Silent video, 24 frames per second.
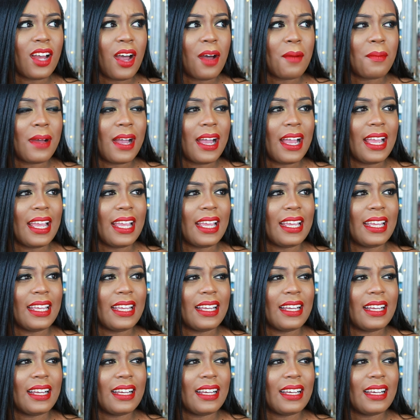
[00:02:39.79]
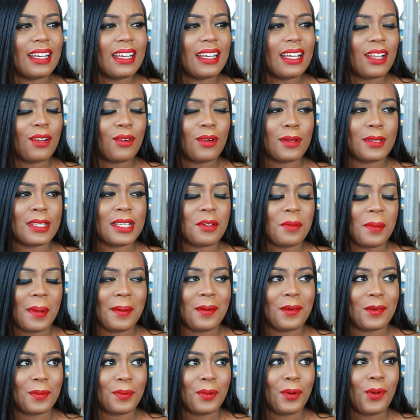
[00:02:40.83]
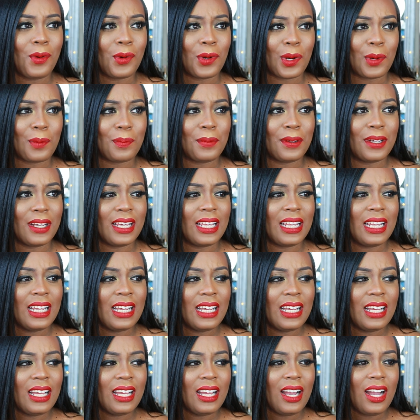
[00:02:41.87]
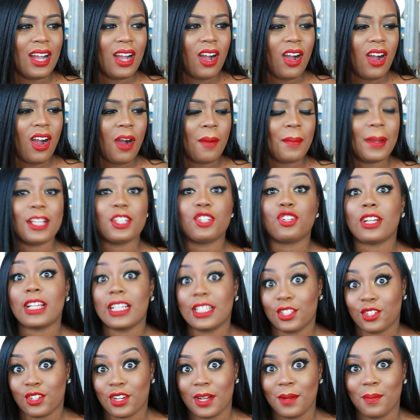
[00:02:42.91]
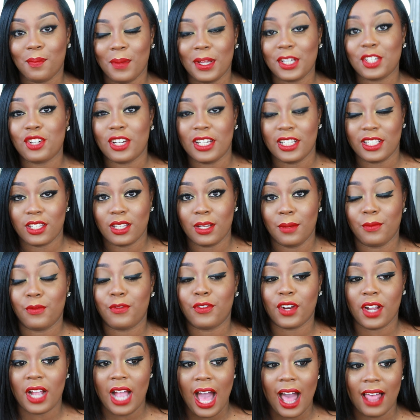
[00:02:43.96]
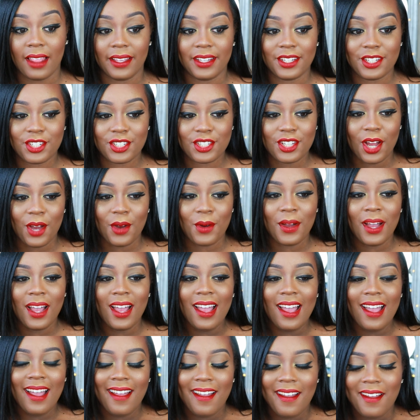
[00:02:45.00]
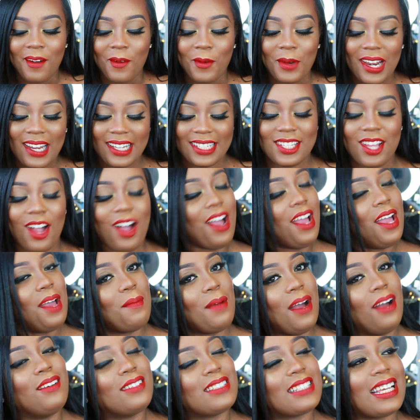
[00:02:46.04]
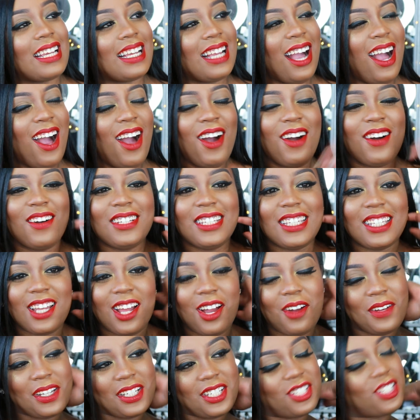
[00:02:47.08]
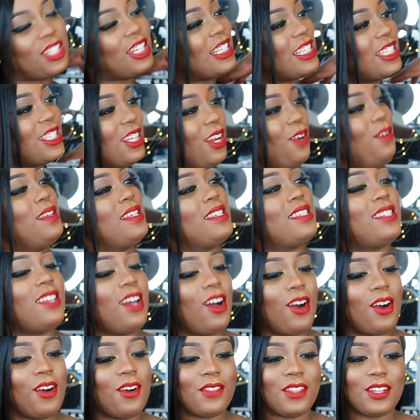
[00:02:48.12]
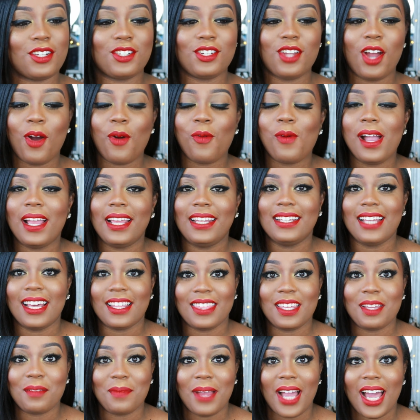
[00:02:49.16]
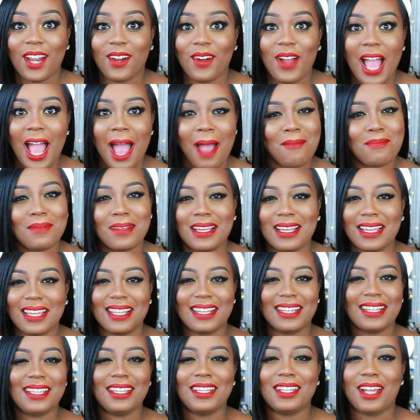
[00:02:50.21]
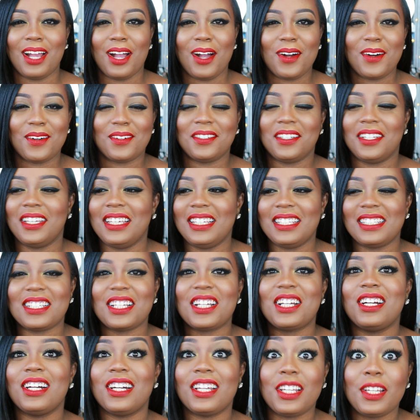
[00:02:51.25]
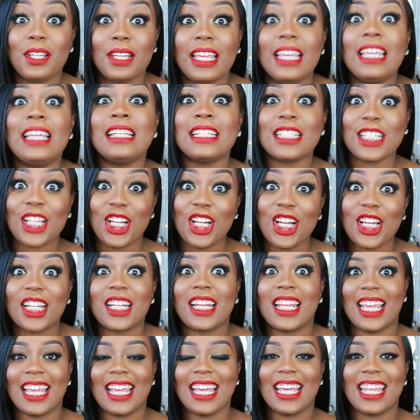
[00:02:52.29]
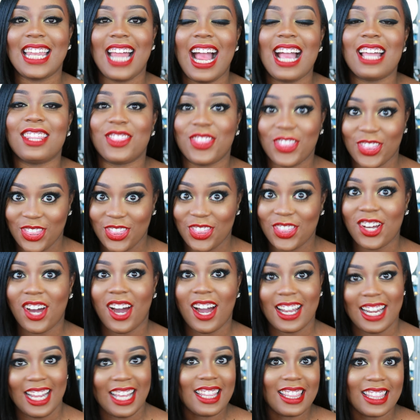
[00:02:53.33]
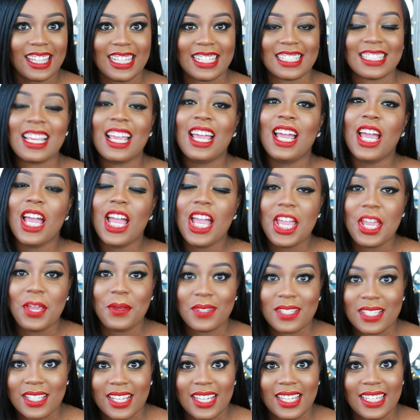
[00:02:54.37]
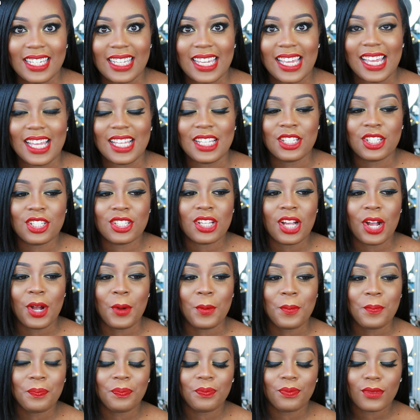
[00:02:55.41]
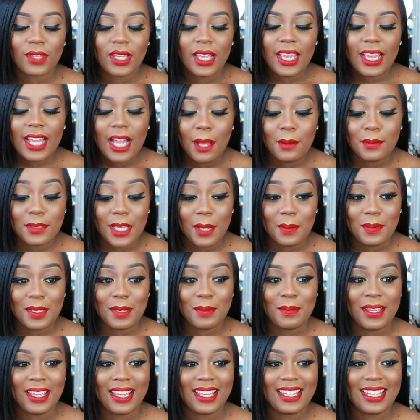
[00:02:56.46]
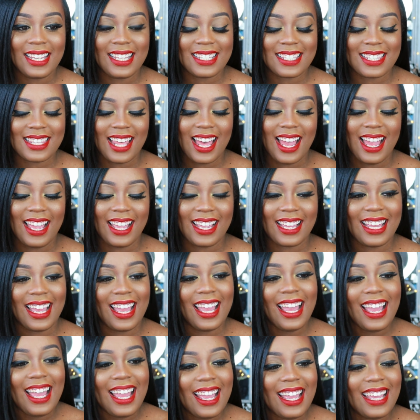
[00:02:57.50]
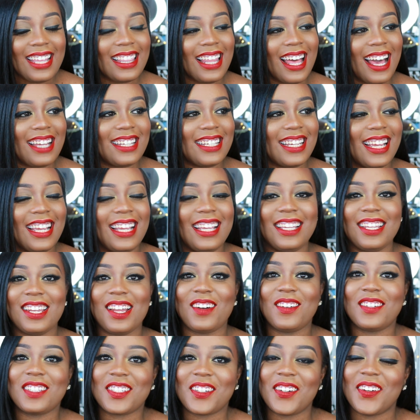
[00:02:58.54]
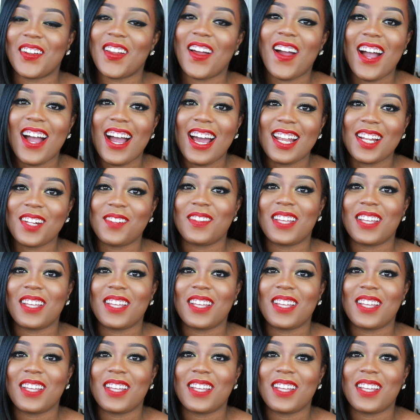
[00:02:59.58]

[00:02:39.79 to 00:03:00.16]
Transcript: On my, I don't want to say my report, but on my transcript for college. So when I saw him, I was like, oh, you know, it's just so-and-so. There's no way nothing bad will happen. You know, he's a good kid. I thought at least he was a good kid. So he comes up to me and he's like, hey, Lonyea, you know, what's going on?